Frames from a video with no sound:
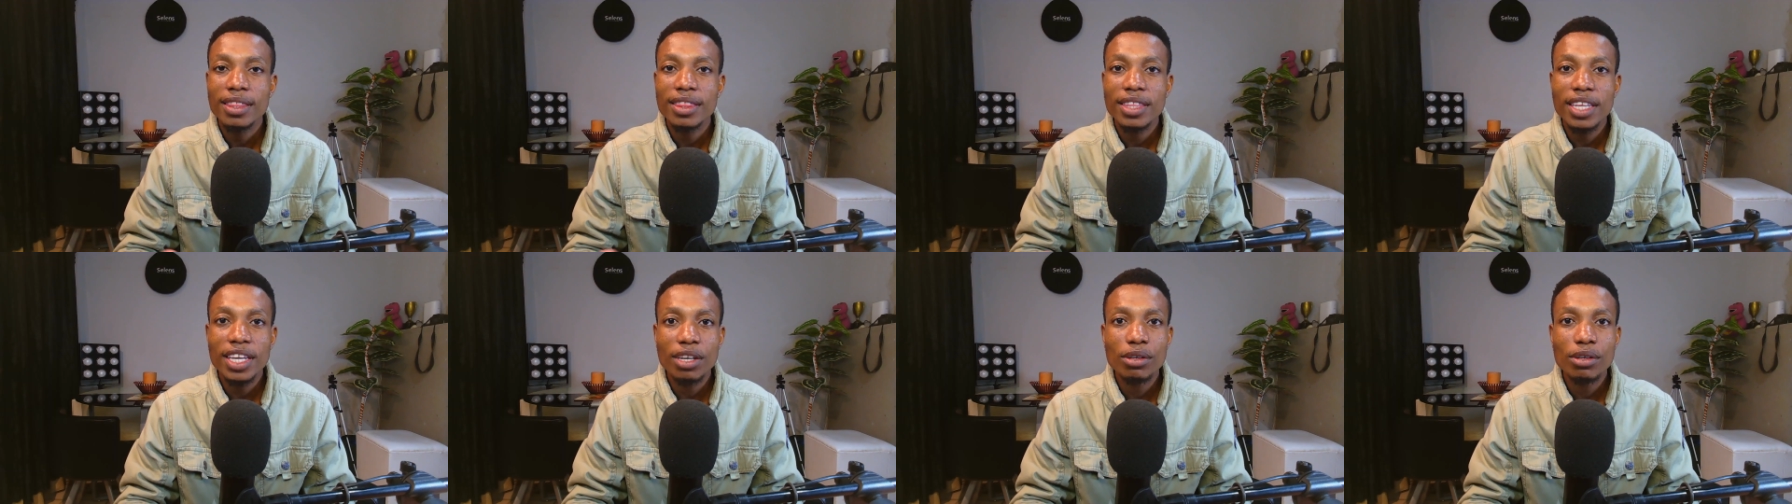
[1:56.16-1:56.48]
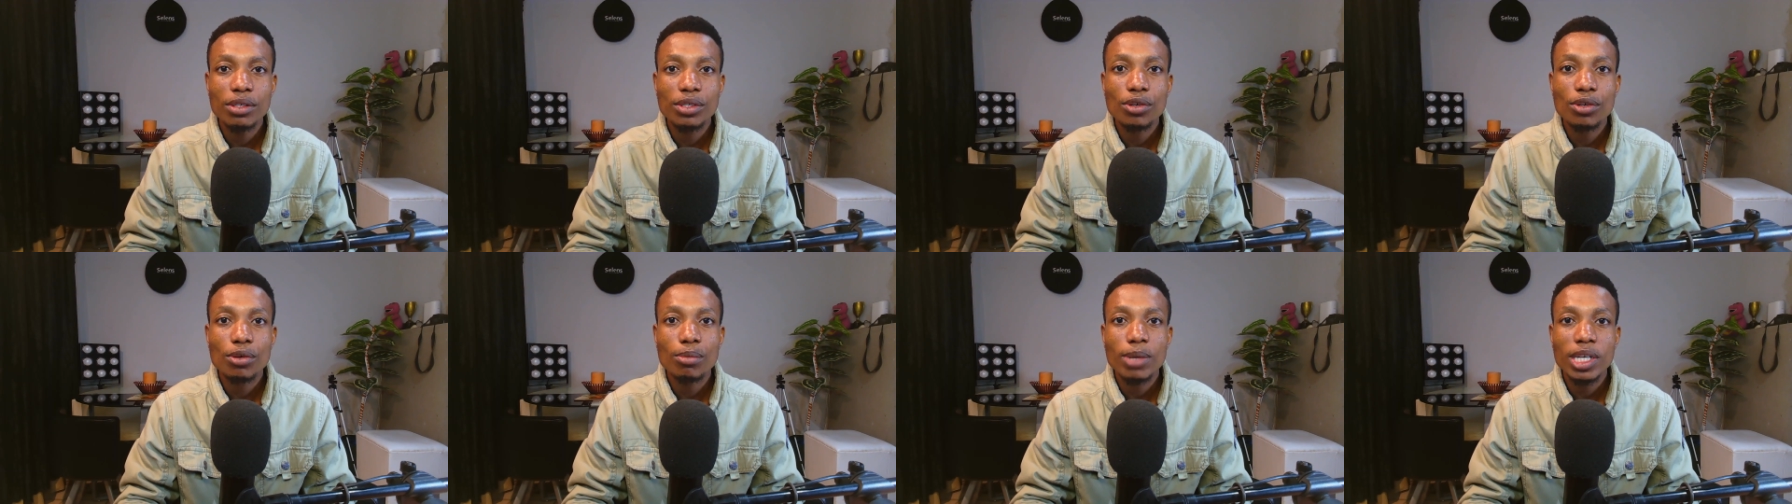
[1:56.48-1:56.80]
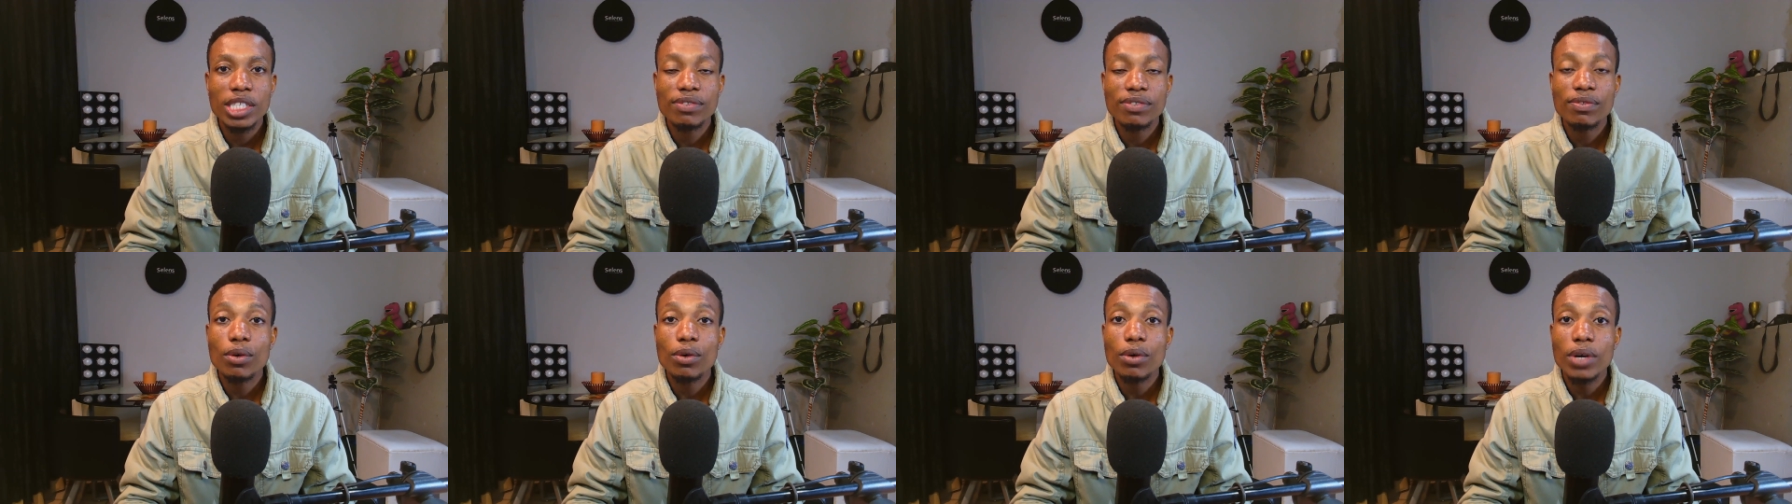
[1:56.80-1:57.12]
Thank you so
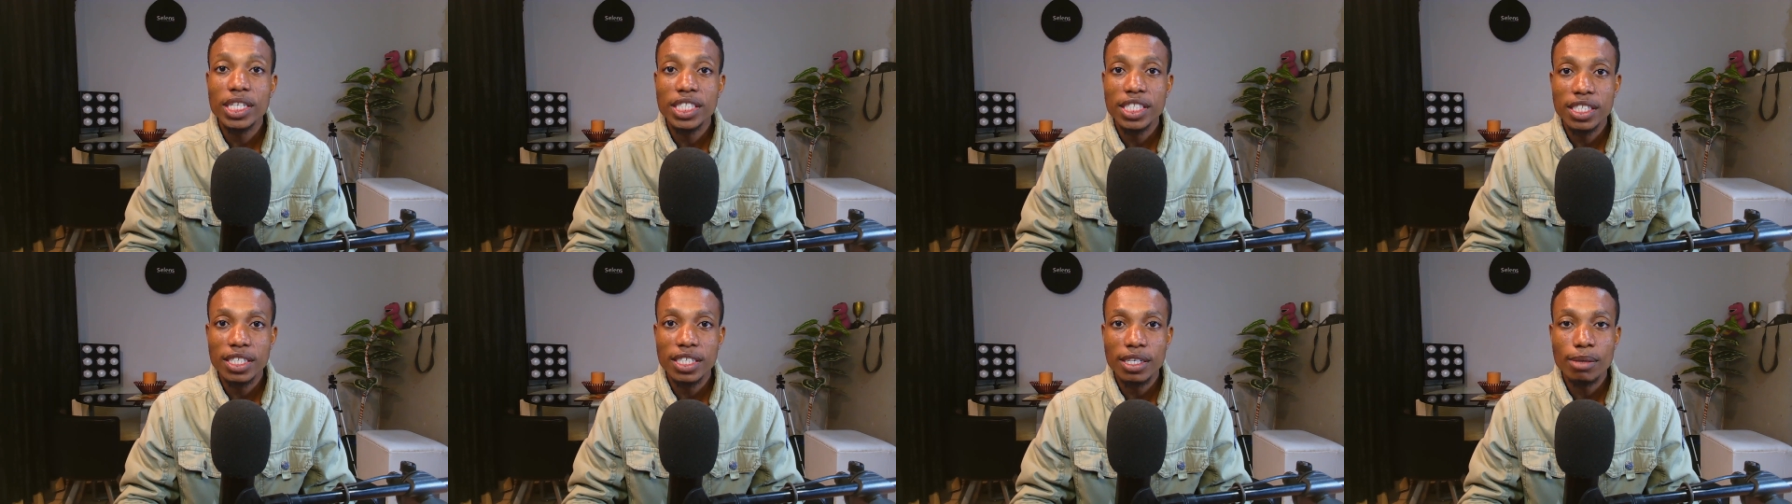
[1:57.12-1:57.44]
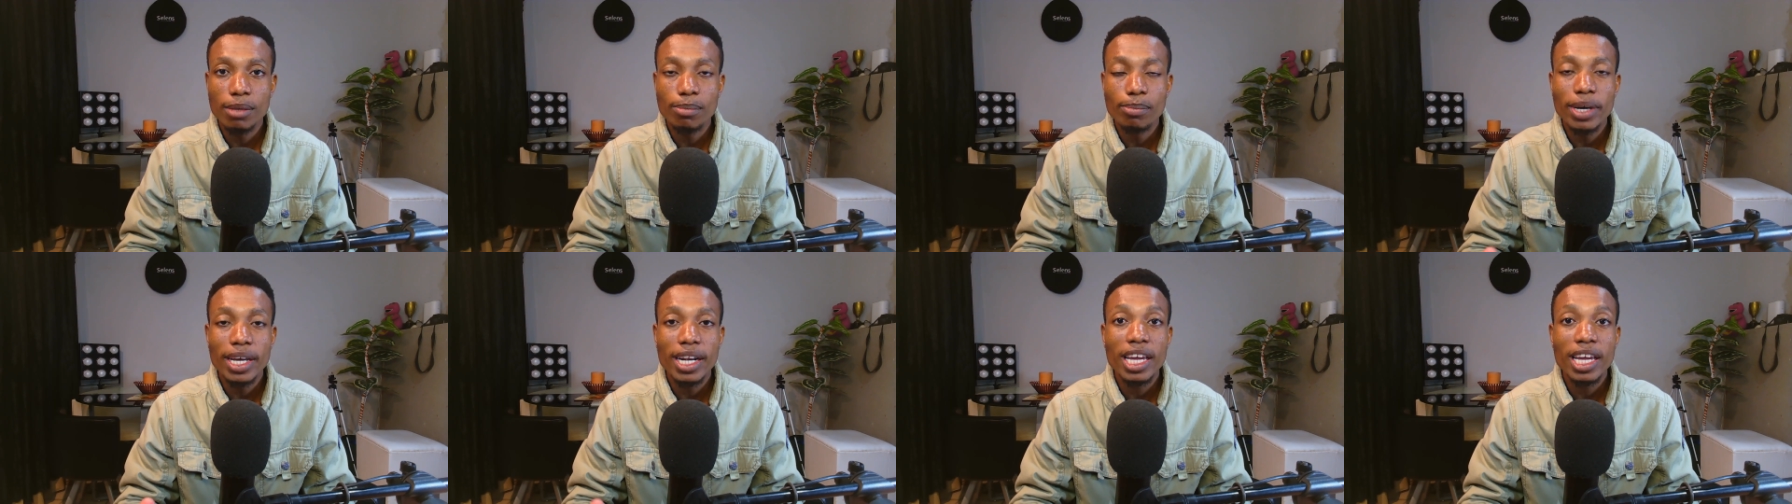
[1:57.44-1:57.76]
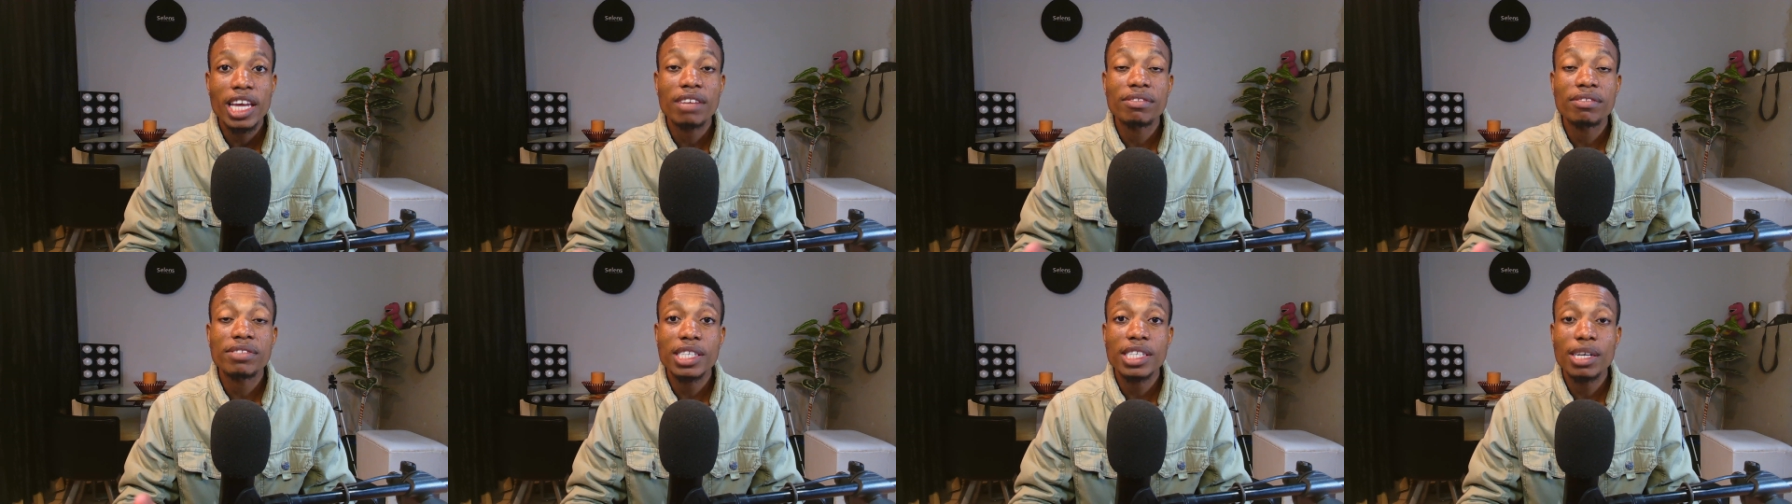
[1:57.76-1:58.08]
much for watching, but I
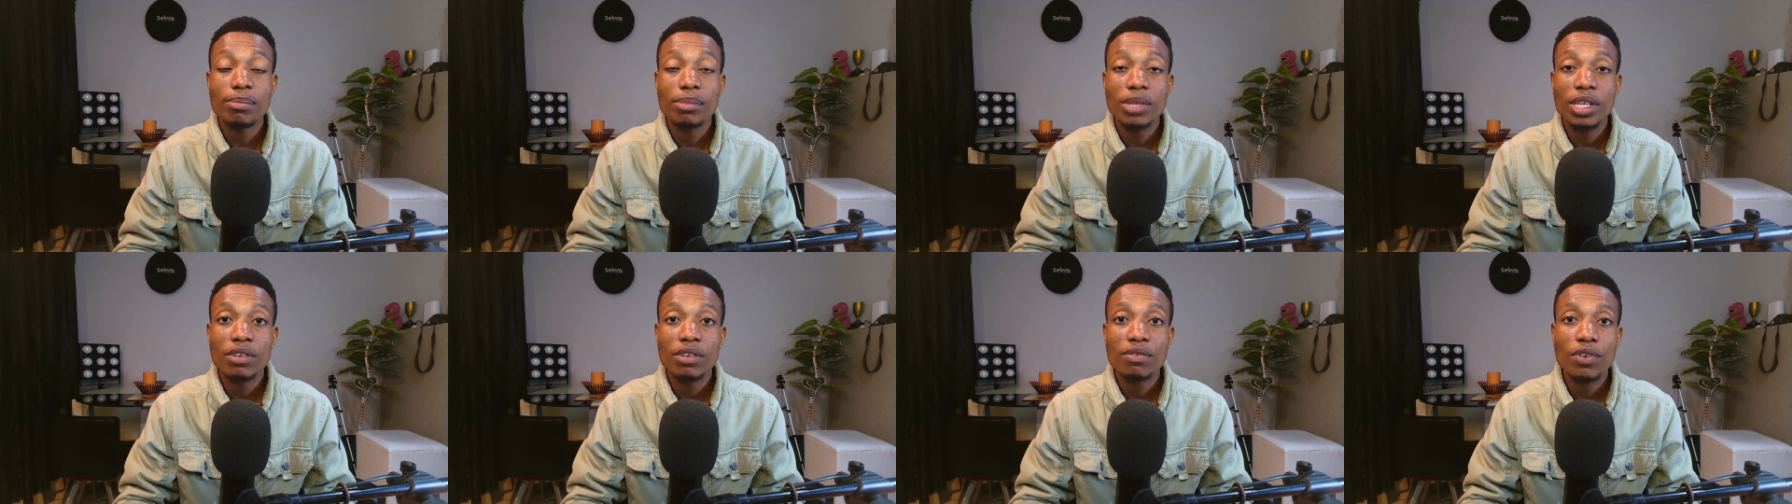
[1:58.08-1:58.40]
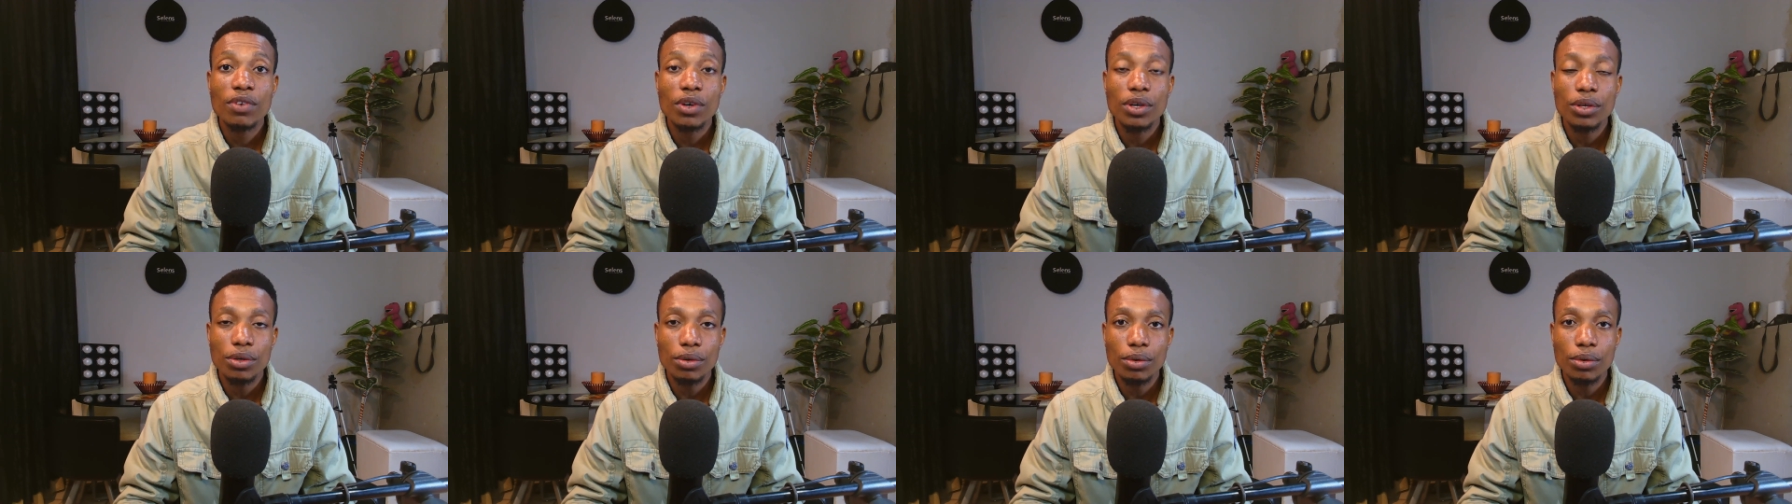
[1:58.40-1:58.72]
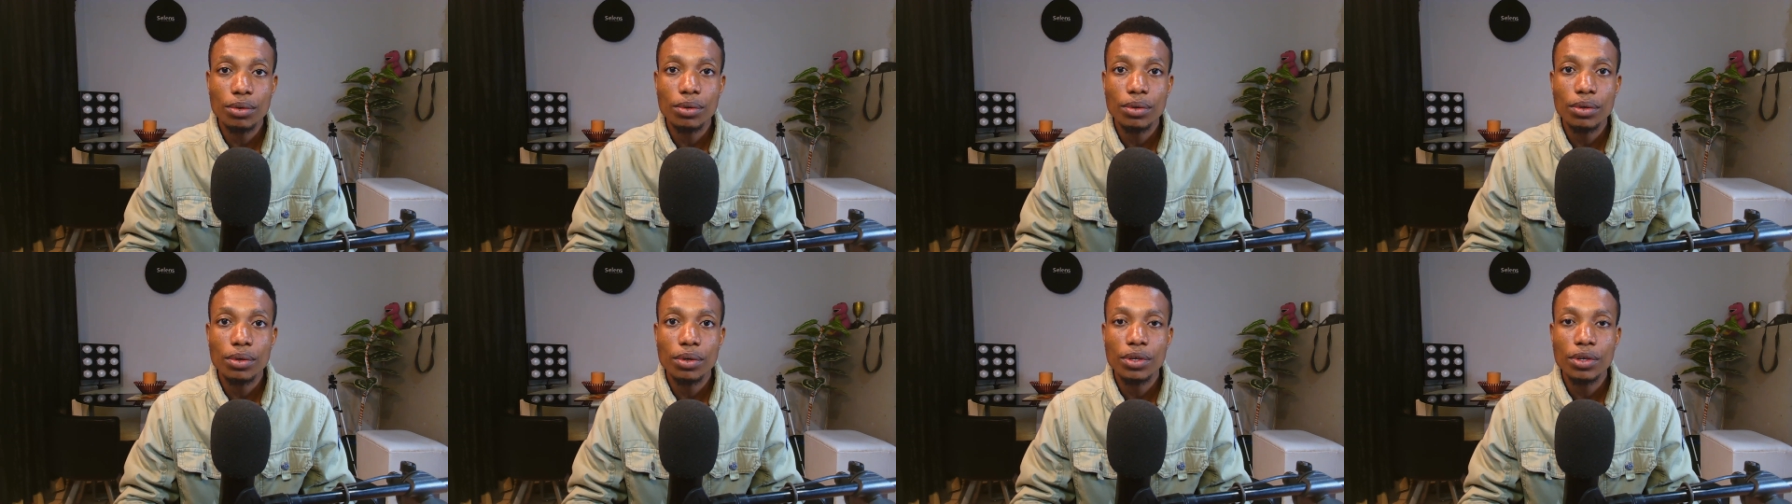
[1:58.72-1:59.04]
have something for
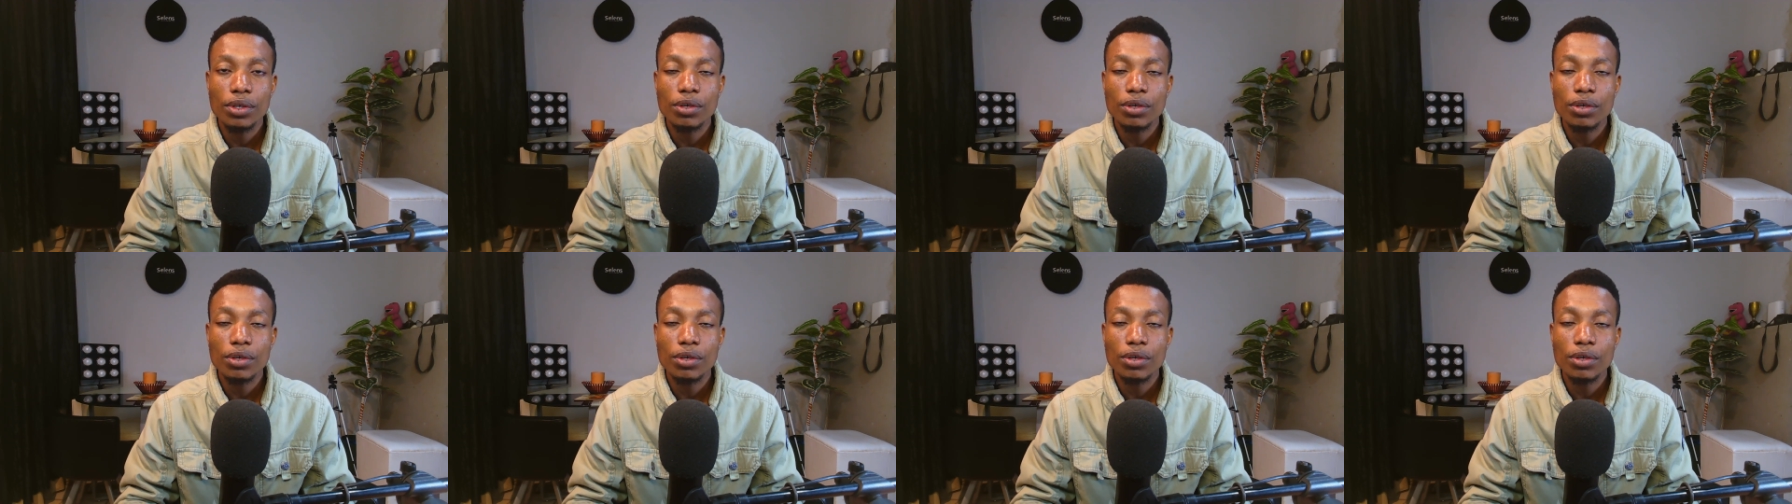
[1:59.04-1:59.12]
you.